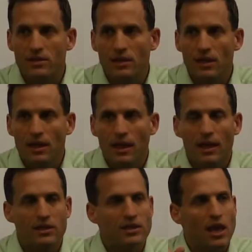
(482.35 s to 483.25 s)
this,
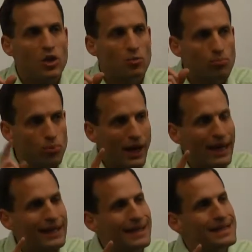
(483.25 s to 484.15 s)
is that your
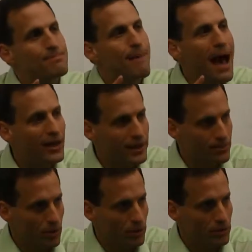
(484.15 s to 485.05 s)
brain is
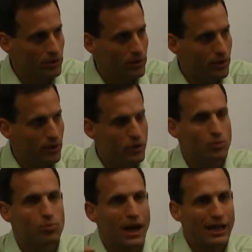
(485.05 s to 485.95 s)
malleable.
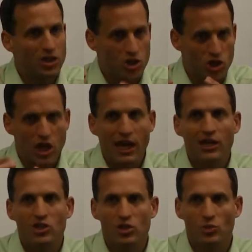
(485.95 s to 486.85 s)
Your brain
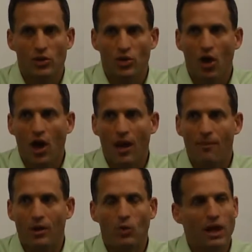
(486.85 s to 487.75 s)
changes with
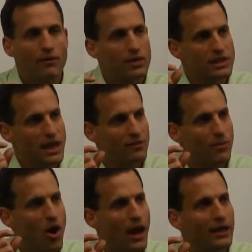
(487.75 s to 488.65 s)
time. In whatever state
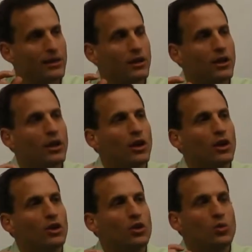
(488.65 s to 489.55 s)
of mind
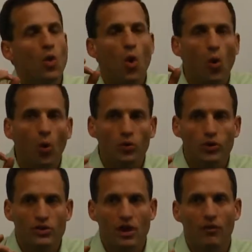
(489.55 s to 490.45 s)
you
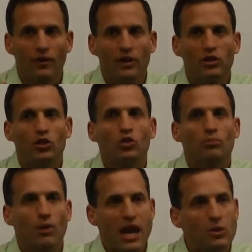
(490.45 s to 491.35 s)
hold yourself in,
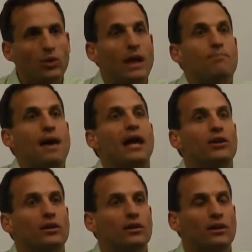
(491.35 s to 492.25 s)
your brain will get
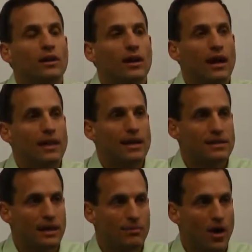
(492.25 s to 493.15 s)
better at
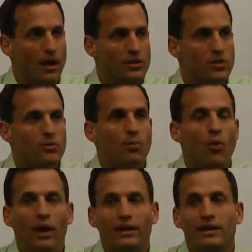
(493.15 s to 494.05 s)
that state of mind. So the
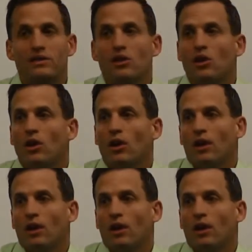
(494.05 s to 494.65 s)
point is,